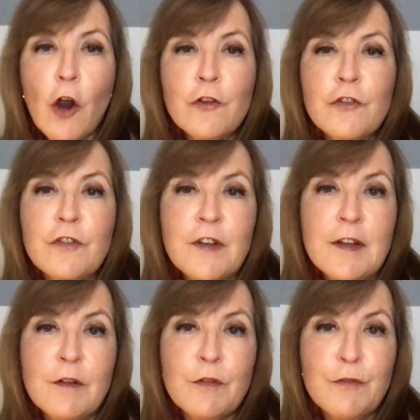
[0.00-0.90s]

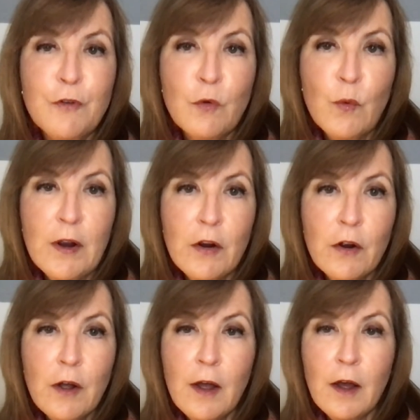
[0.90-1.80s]
Argentina's
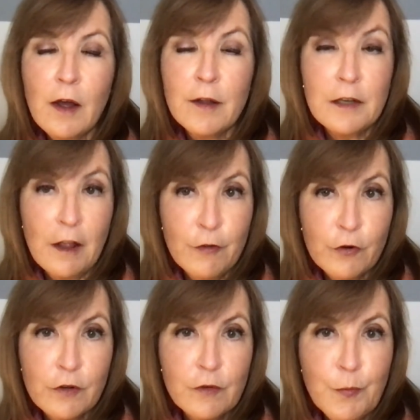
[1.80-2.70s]
footwear and leather
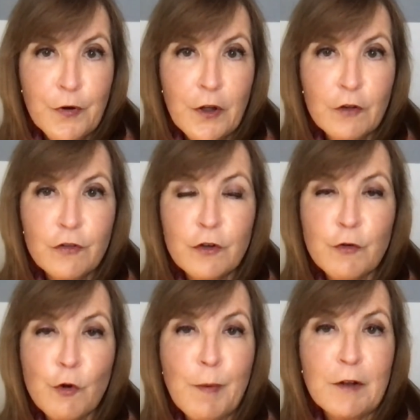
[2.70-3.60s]
goods production
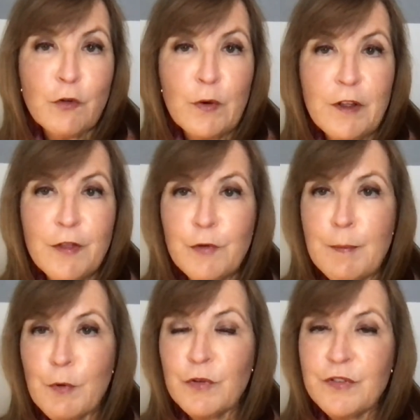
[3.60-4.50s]
grew by
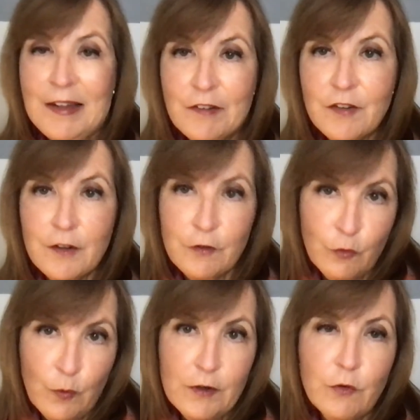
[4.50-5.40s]
23% in
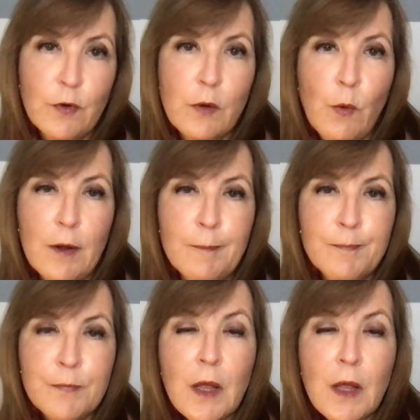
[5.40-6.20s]
2021.